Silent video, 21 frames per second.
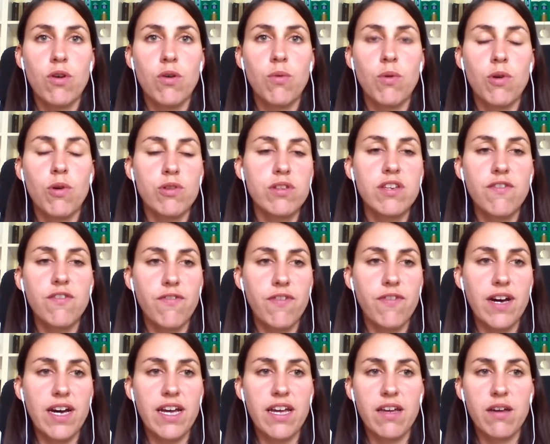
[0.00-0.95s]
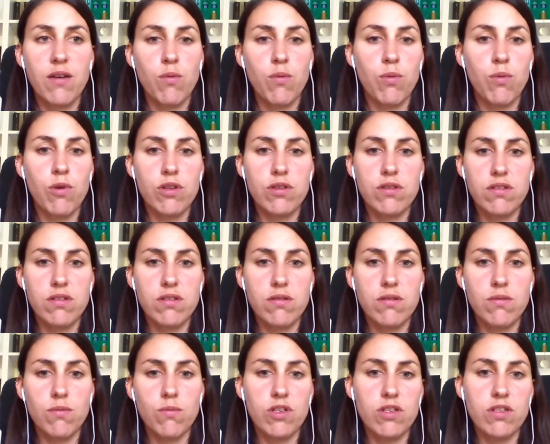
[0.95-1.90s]
quantify
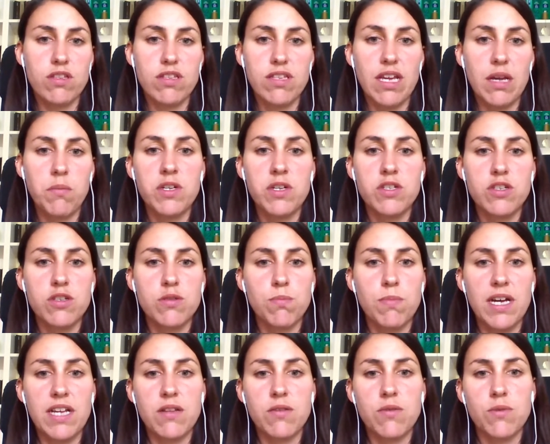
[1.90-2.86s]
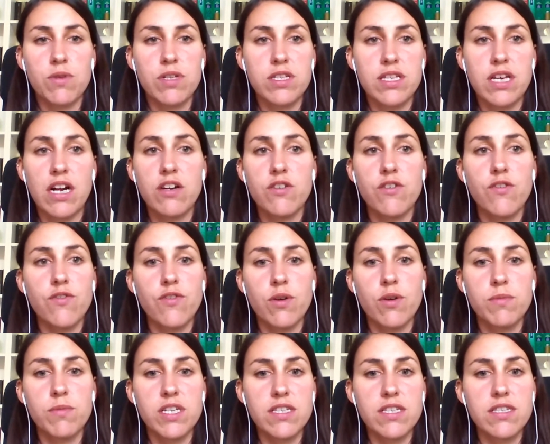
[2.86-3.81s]
what damage might result
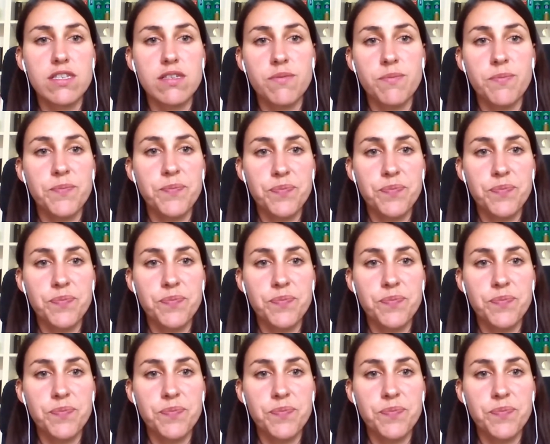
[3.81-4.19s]
from this.